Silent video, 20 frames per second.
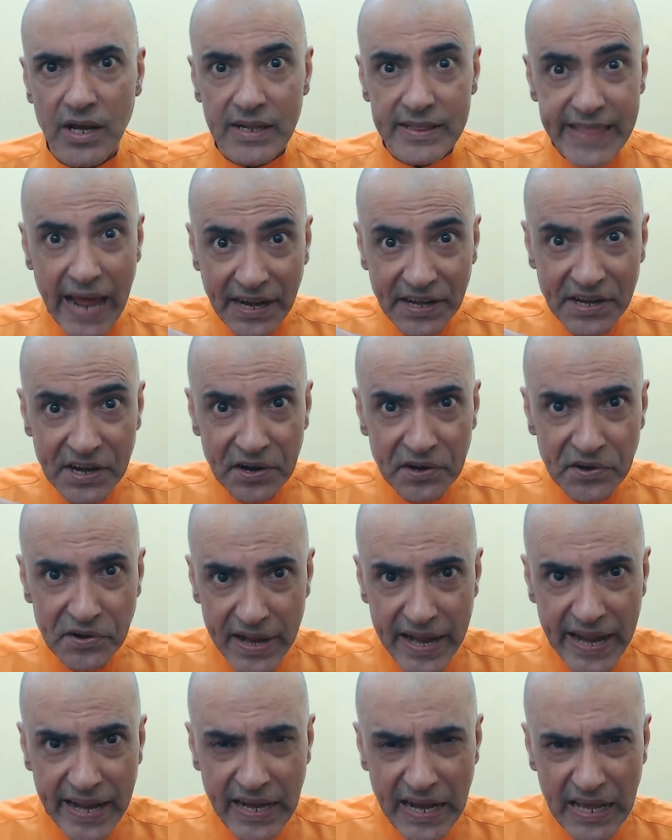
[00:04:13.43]
That
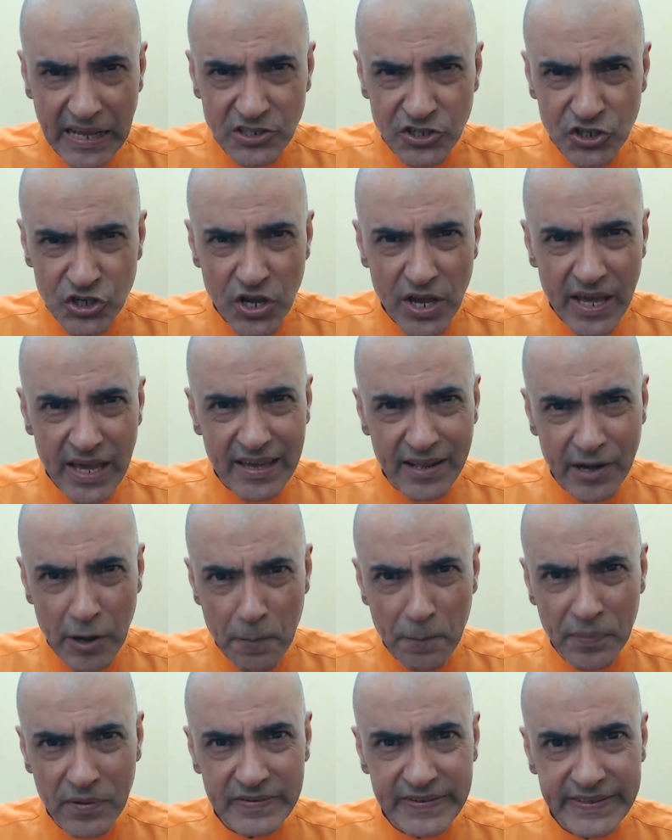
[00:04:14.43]
drainage
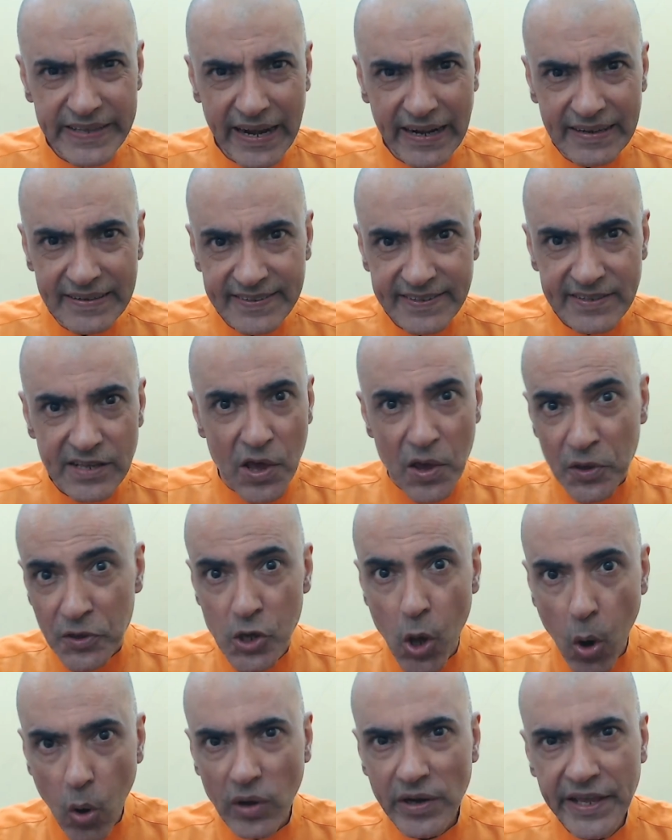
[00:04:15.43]
represents
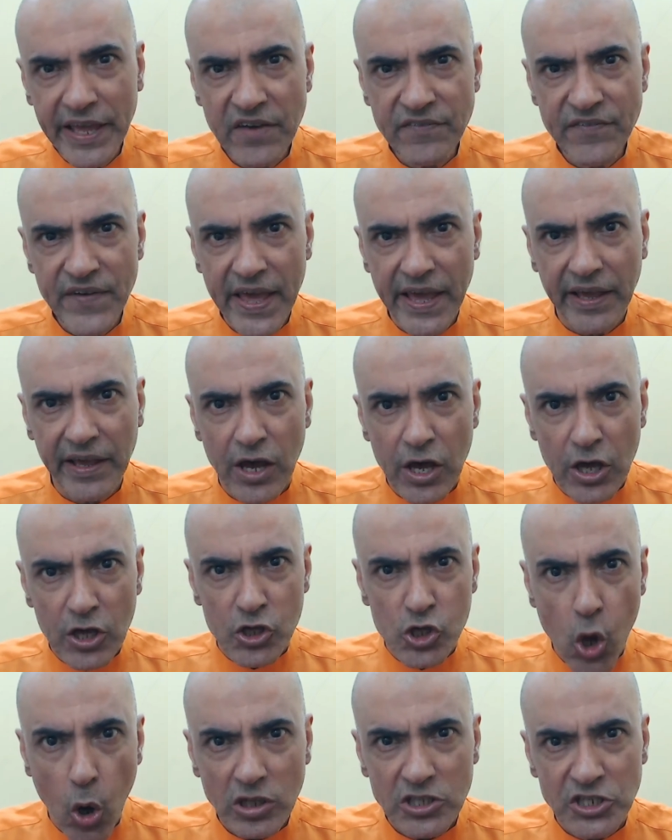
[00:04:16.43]
your giving,
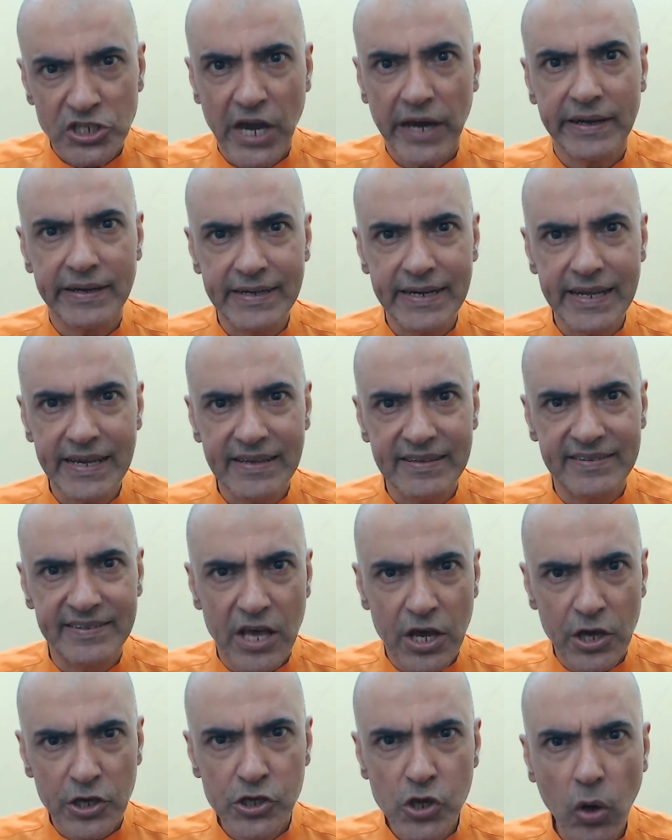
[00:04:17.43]
your
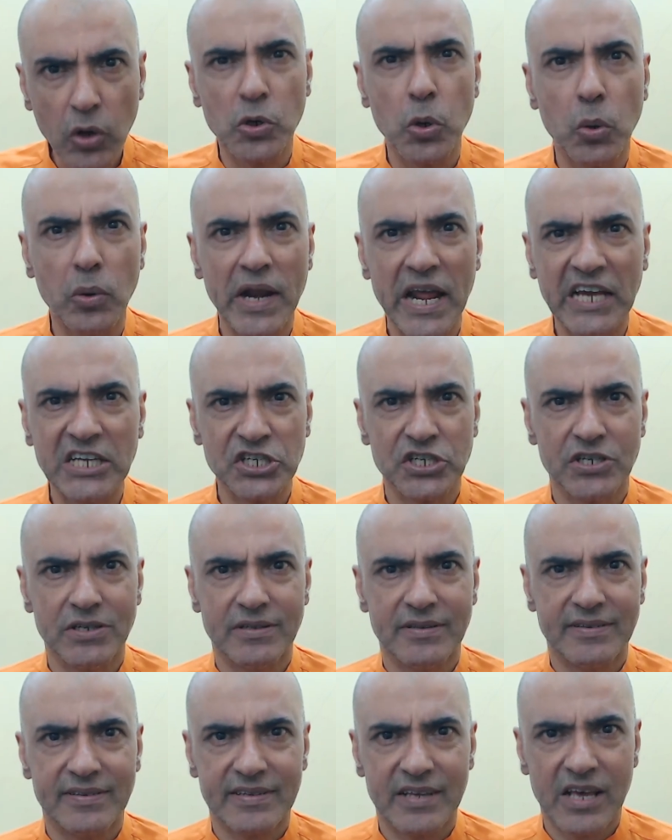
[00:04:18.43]
charities, your
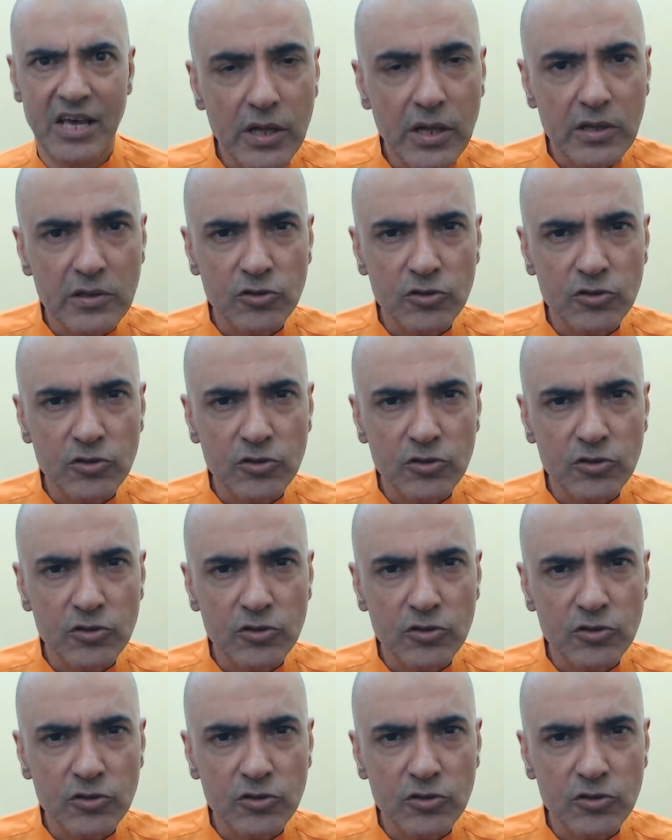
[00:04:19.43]
donations.